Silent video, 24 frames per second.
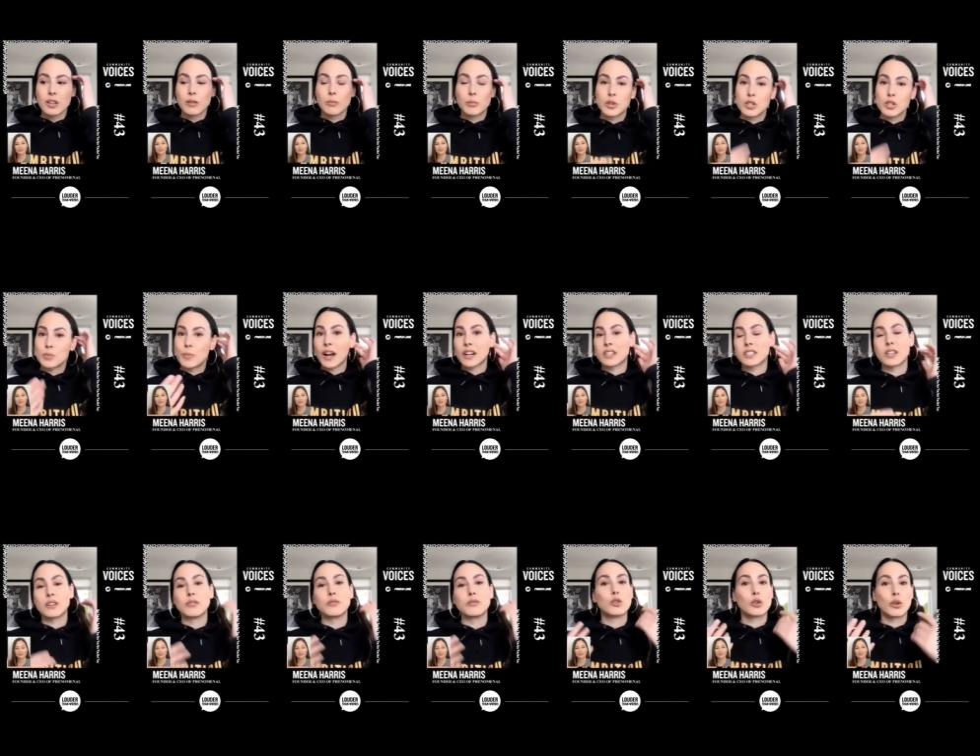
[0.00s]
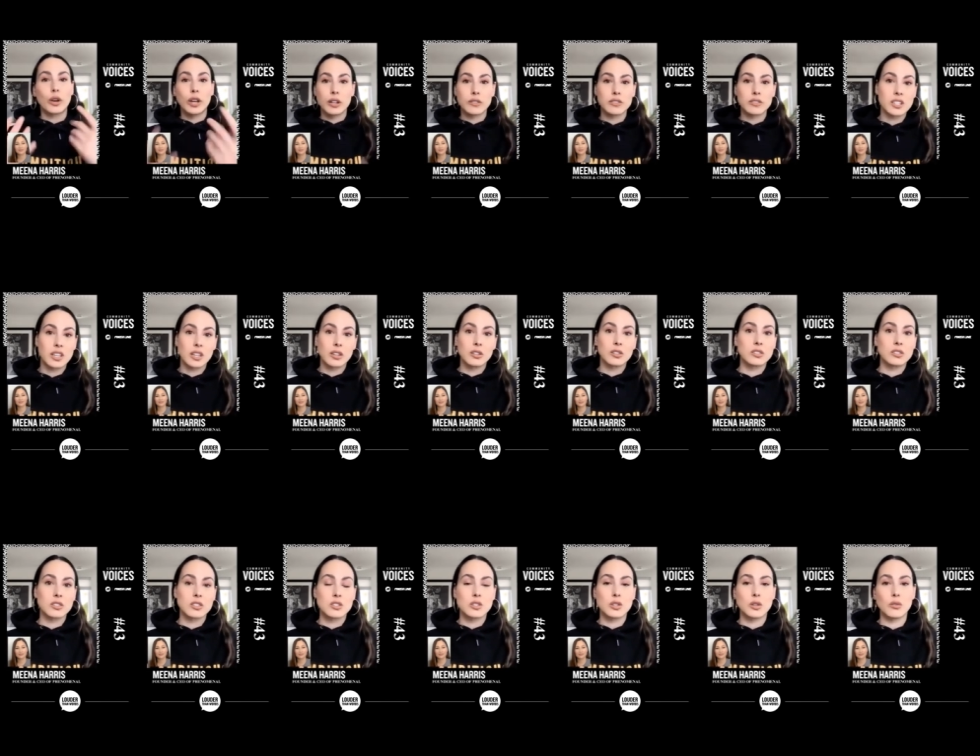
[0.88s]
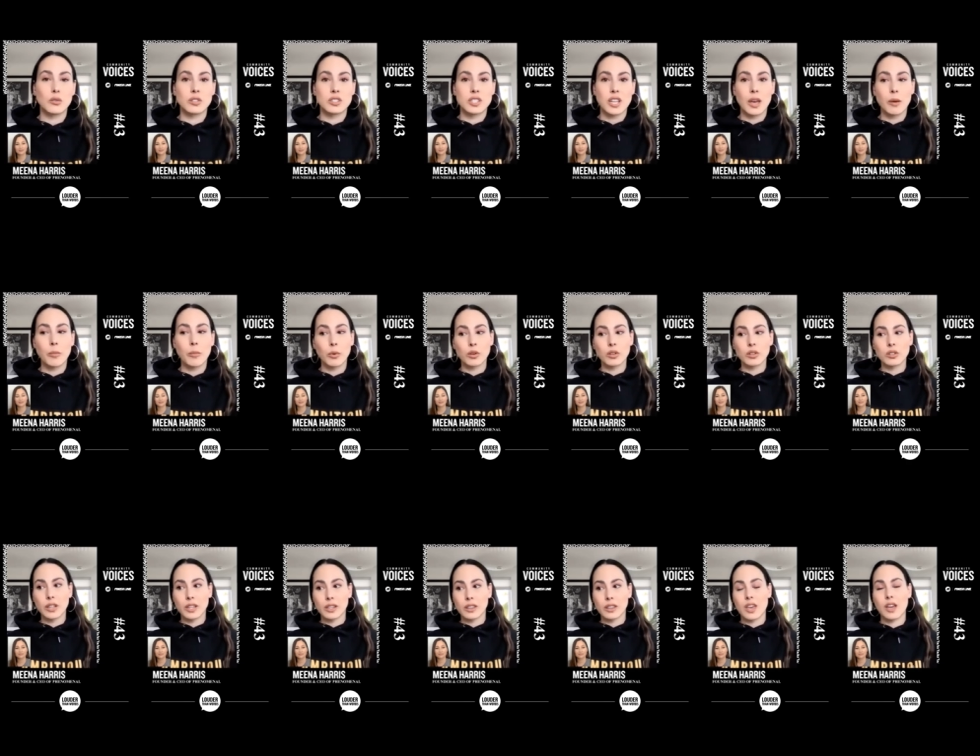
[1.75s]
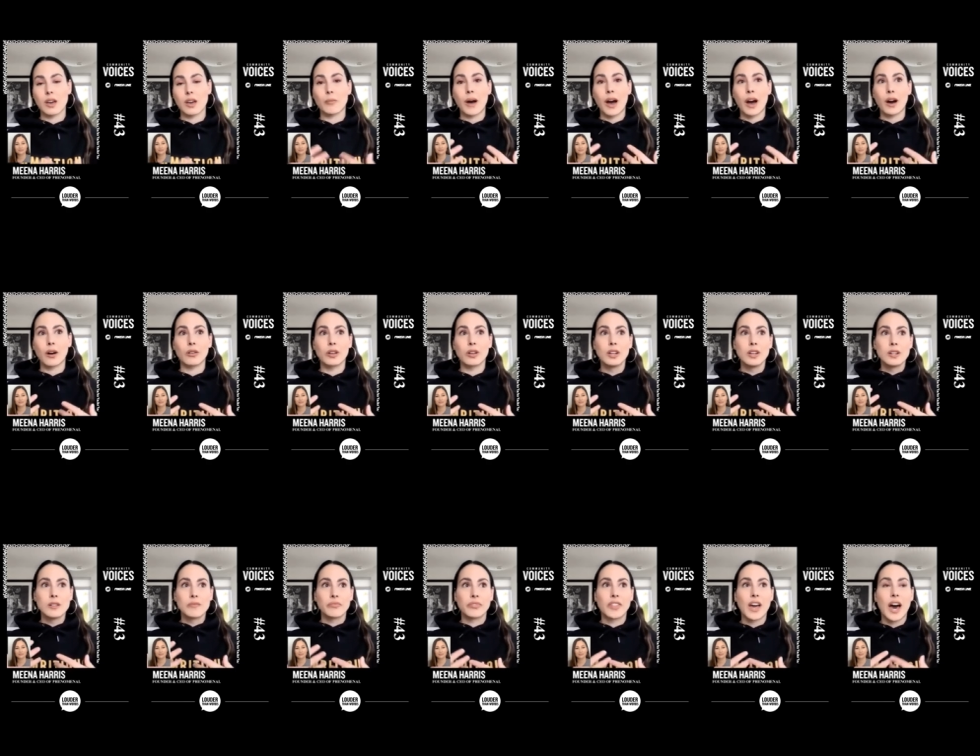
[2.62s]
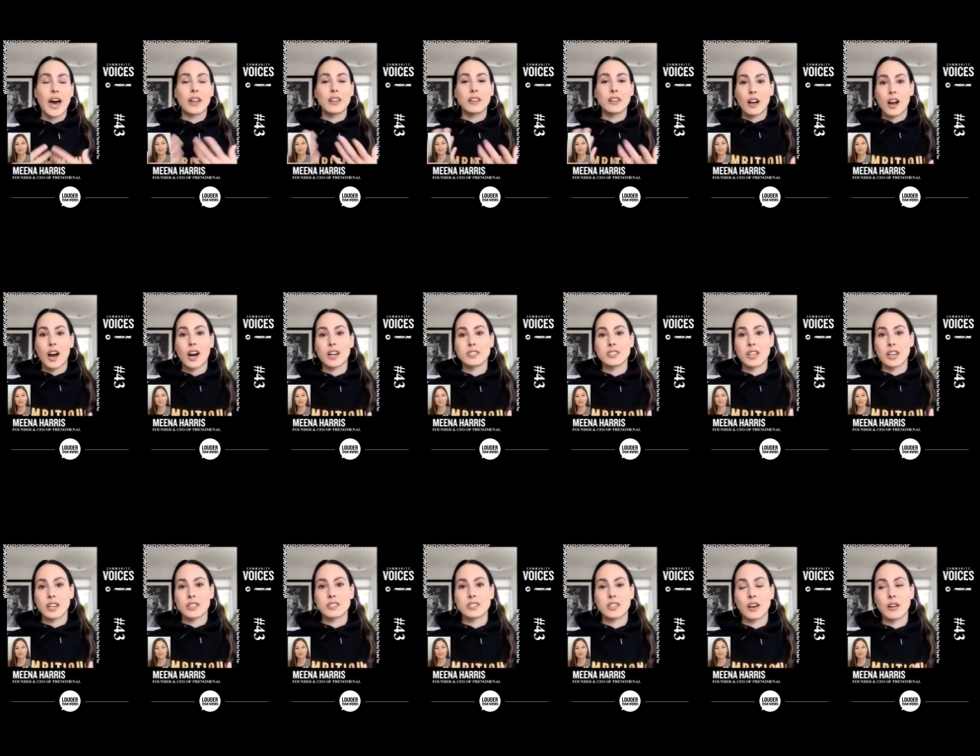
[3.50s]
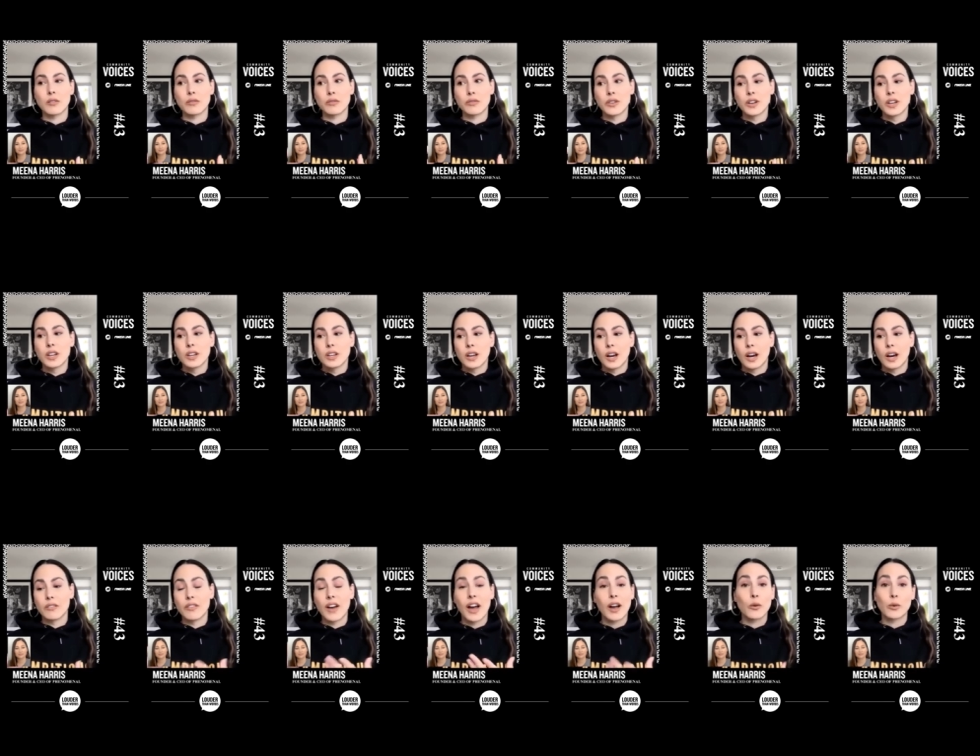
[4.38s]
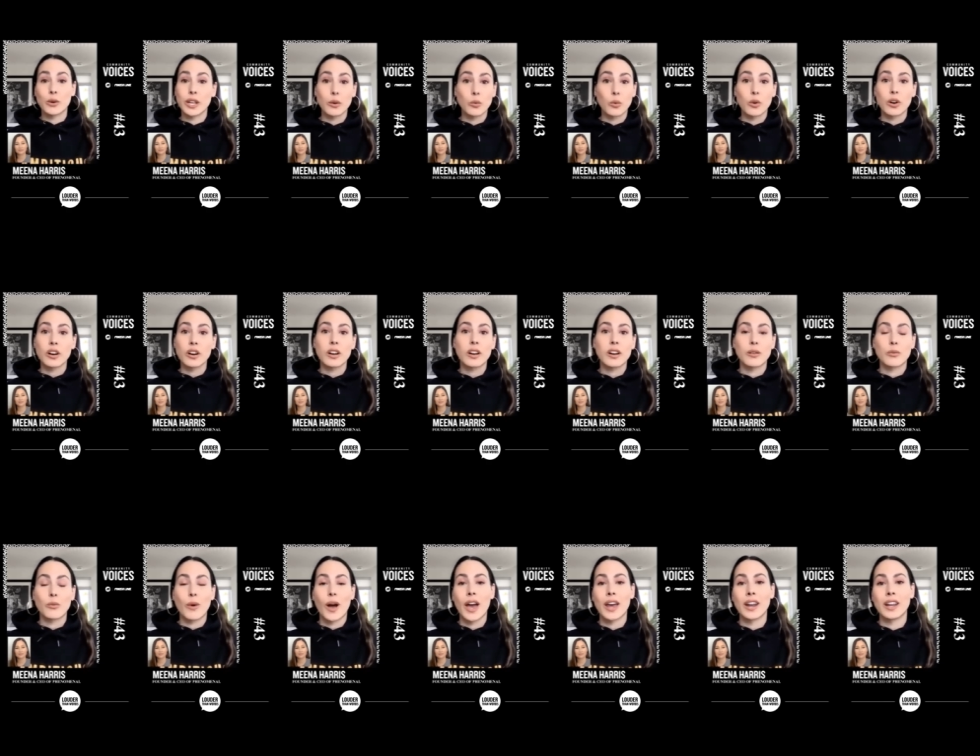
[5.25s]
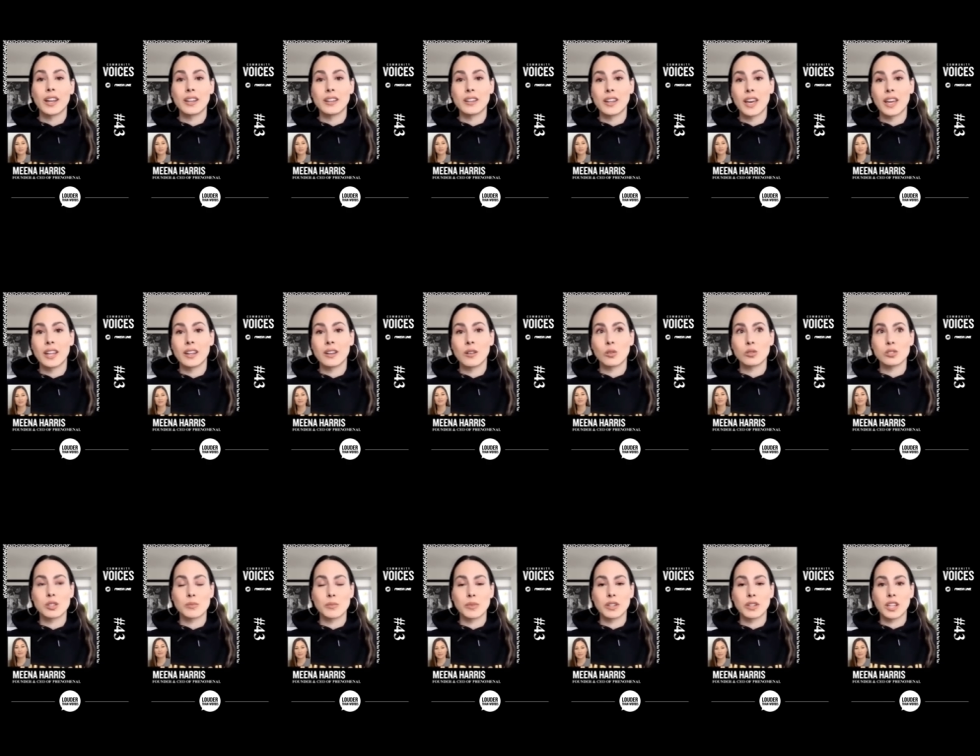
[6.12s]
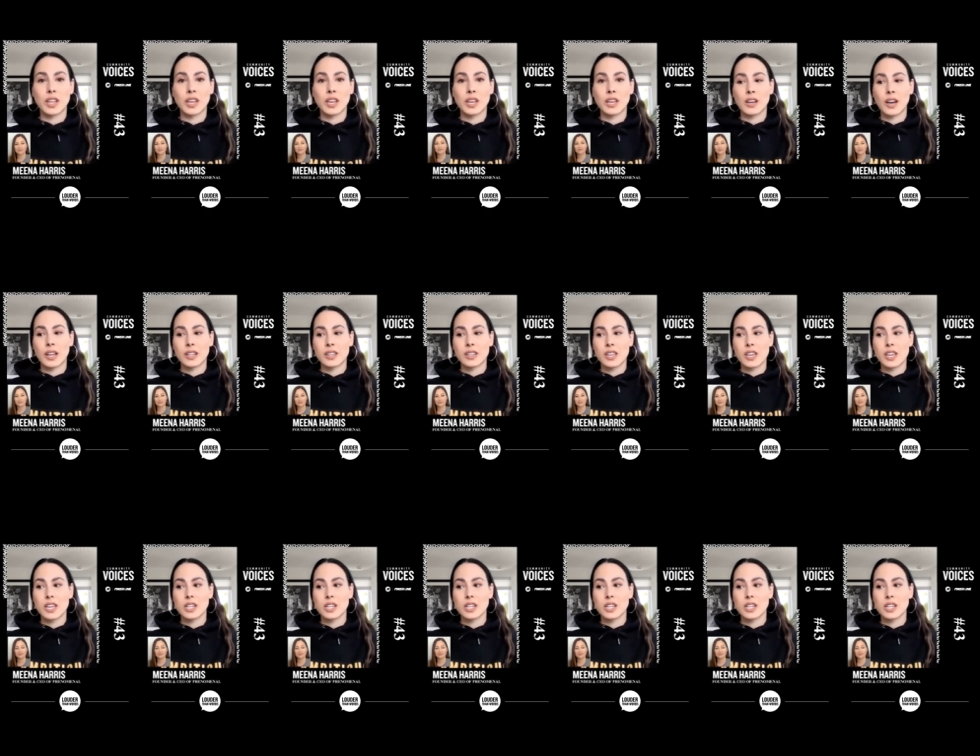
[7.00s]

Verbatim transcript: perspective, creative skills to the table and think about that in the context of of equity work, right? And and ultimately, I think